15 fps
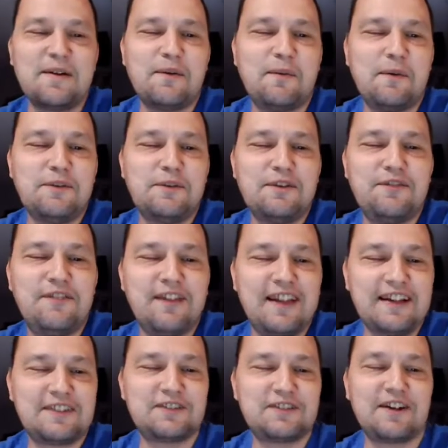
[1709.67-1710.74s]
Would you feel
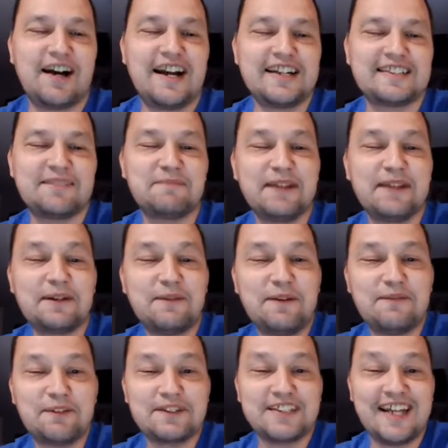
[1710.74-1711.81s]
like trying some
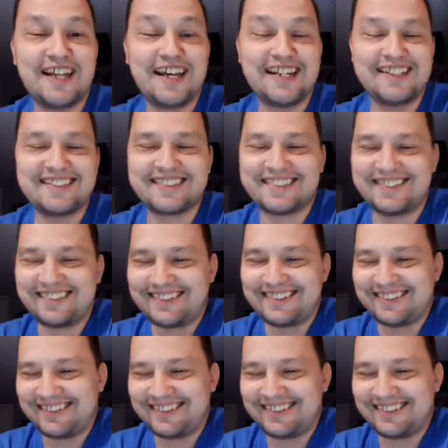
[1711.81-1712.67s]
duckweed for science?